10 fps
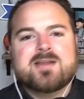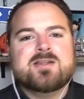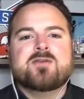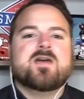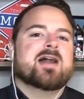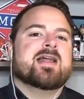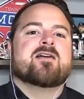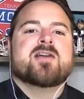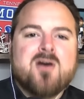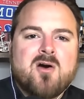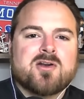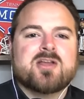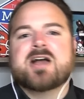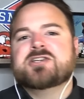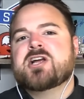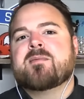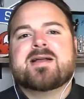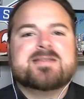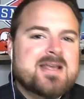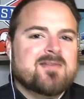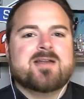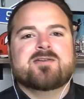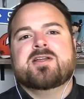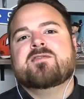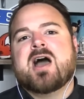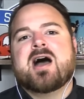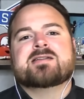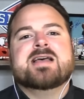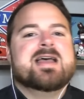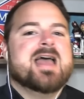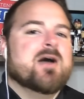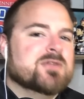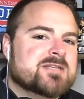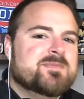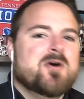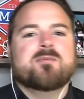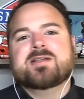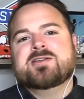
you've got Aaron Carter, you got Jeremiah Telander, you've got Edwin Spillman.